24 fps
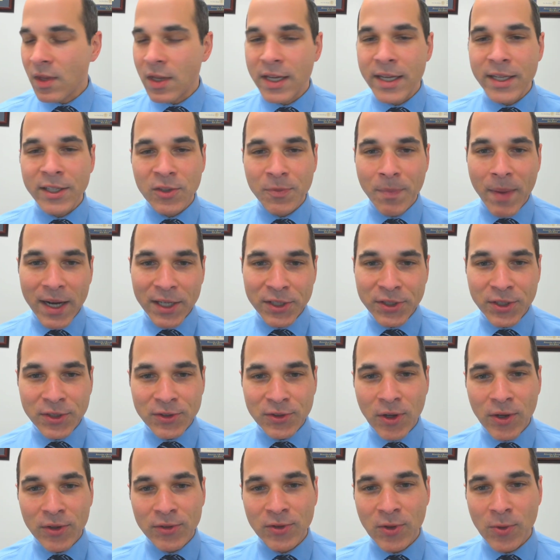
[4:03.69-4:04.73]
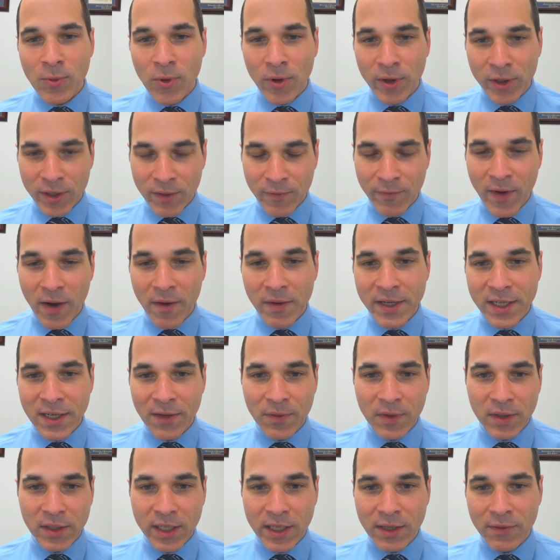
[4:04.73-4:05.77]
Inspections also work very
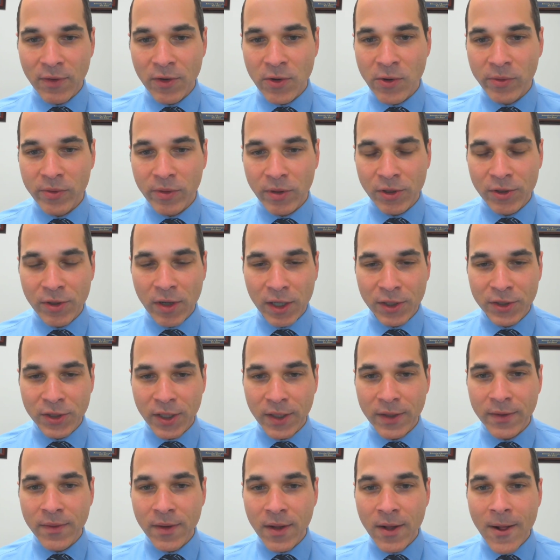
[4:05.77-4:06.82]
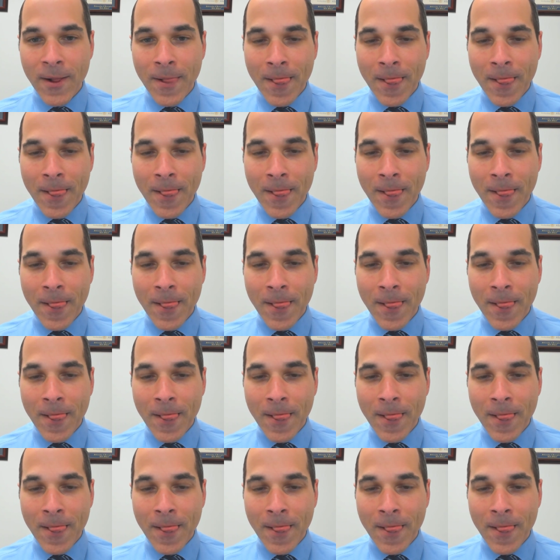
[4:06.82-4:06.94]
differently for new construction.